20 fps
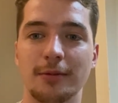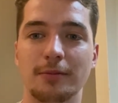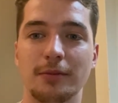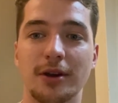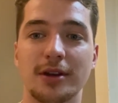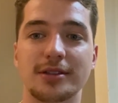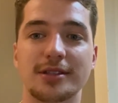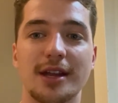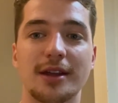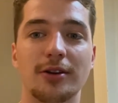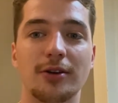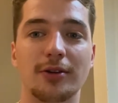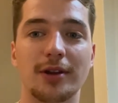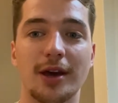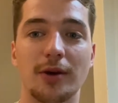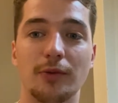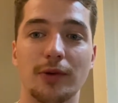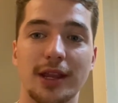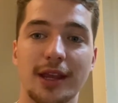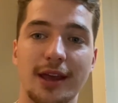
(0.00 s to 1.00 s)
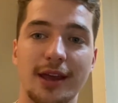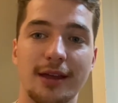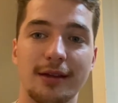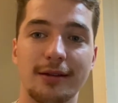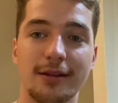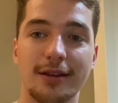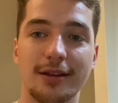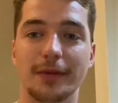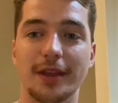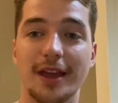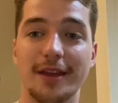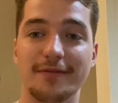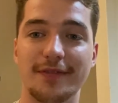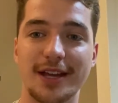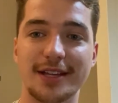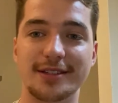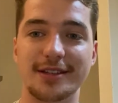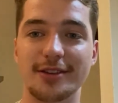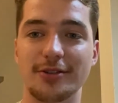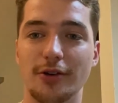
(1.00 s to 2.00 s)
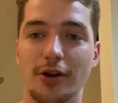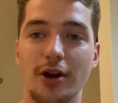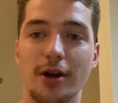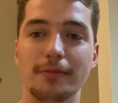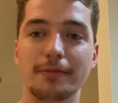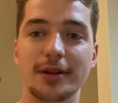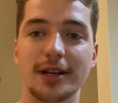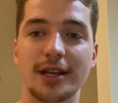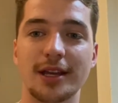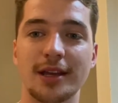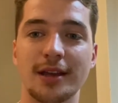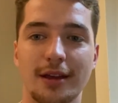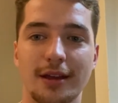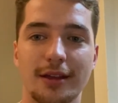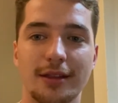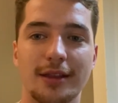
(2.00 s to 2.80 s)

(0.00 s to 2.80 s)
because they know that when they invest in your company,